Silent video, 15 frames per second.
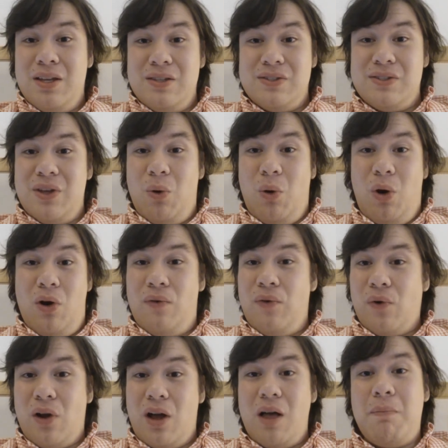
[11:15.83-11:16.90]
So
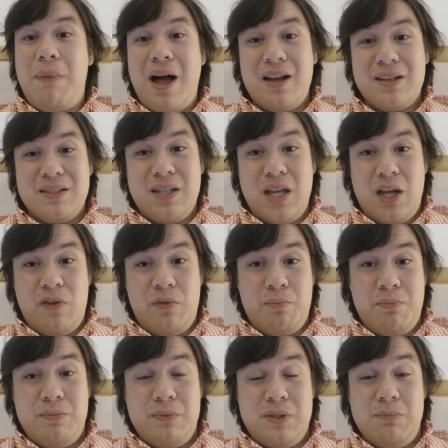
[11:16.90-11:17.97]
overall, box
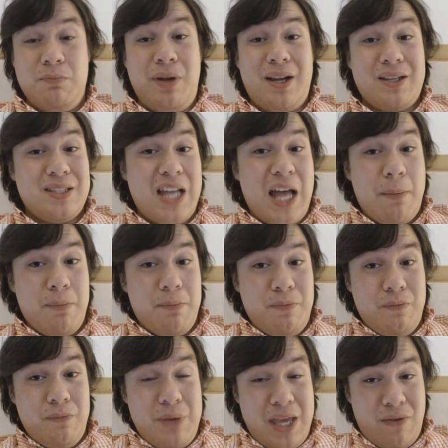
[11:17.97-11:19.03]
top, box
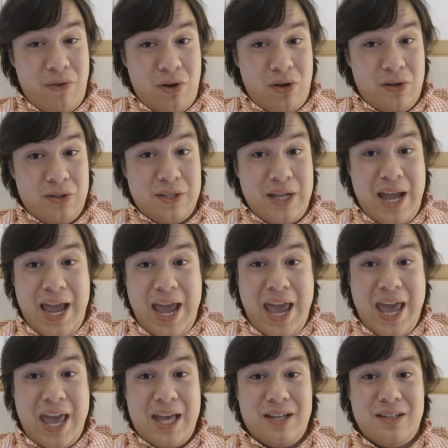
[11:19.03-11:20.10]
top beavers
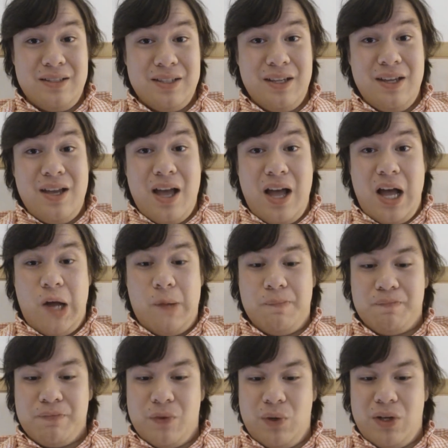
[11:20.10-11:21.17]
and
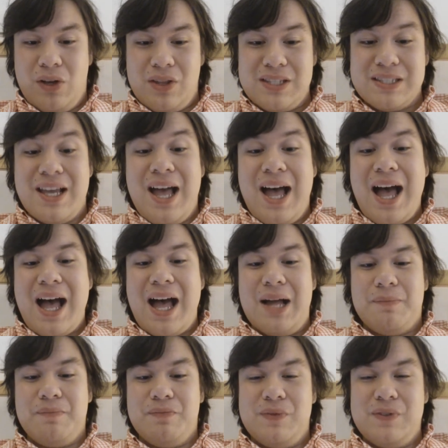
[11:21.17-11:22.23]
um, what do you call this?
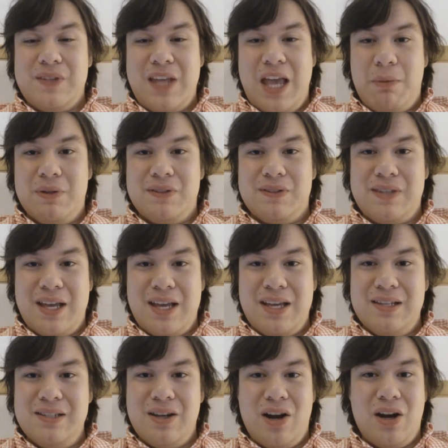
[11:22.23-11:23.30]
Ah, Salmon
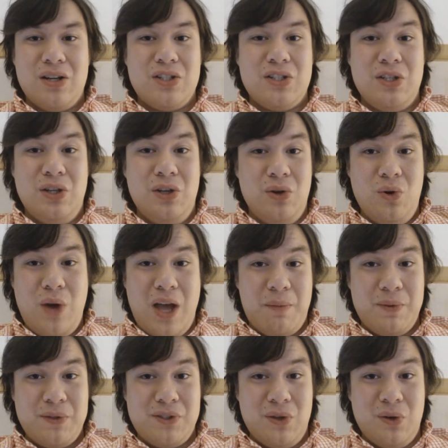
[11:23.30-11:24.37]
Sez are two
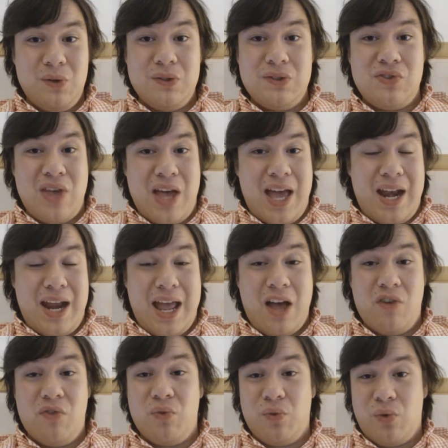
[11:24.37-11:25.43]
episodes that
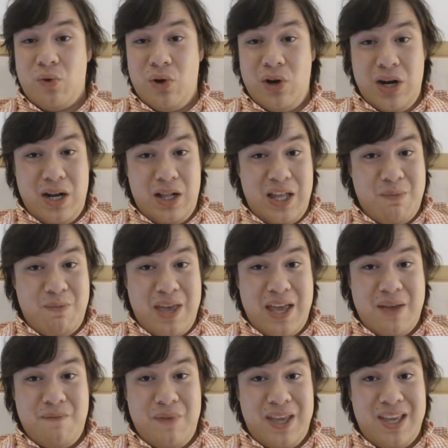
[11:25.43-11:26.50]
have really
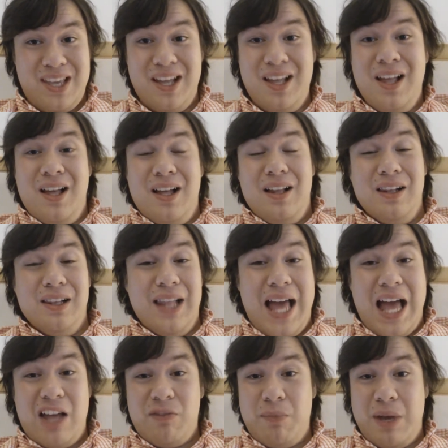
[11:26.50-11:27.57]
made me
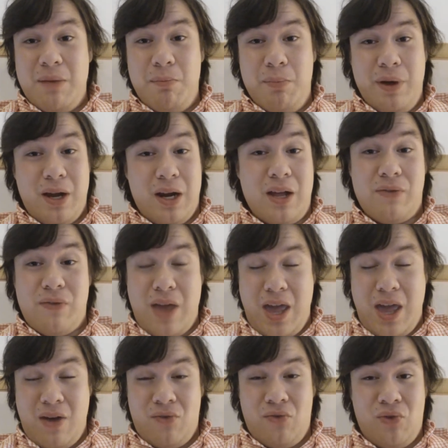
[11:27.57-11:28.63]
laugh my butt off
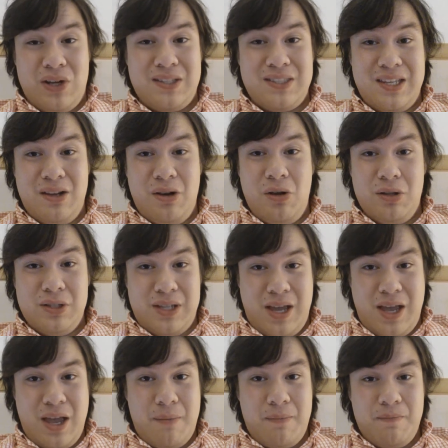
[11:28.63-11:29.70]
every single
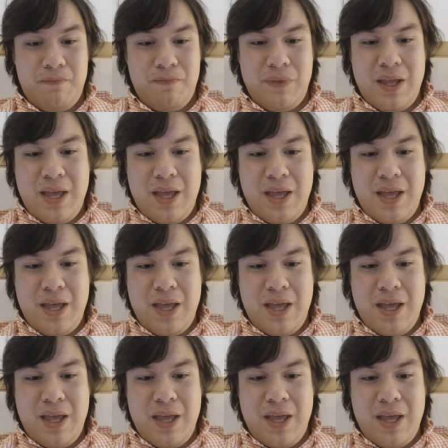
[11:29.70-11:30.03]
time.